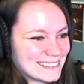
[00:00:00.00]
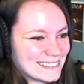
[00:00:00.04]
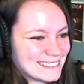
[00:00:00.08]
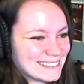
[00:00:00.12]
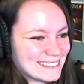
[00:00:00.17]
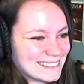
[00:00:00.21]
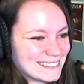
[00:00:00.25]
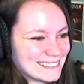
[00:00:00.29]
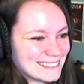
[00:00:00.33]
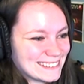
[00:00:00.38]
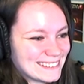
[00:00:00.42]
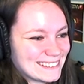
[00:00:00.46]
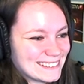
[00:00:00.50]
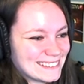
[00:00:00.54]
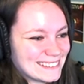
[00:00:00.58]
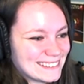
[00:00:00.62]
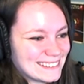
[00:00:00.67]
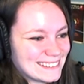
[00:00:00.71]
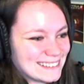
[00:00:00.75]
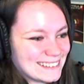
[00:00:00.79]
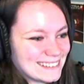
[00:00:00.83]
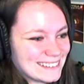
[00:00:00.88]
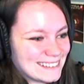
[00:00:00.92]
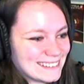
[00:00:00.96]

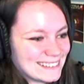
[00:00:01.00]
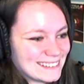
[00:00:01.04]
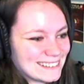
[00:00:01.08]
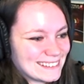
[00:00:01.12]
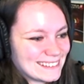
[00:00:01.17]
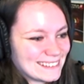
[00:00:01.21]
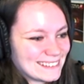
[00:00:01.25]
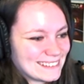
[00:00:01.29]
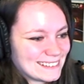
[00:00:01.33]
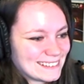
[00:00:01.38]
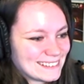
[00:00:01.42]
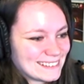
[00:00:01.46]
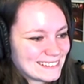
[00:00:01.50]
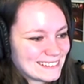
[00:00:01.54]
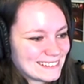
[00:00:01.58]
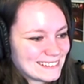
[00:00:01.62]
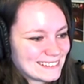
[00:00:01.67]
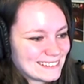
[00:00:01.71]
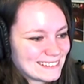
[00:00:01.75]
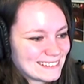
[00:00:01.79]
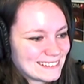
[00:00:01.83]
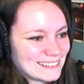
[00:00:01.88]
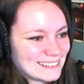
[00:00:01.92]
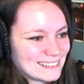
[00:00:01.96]

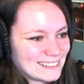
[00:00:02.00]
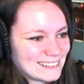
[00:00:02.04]
Nothing is said.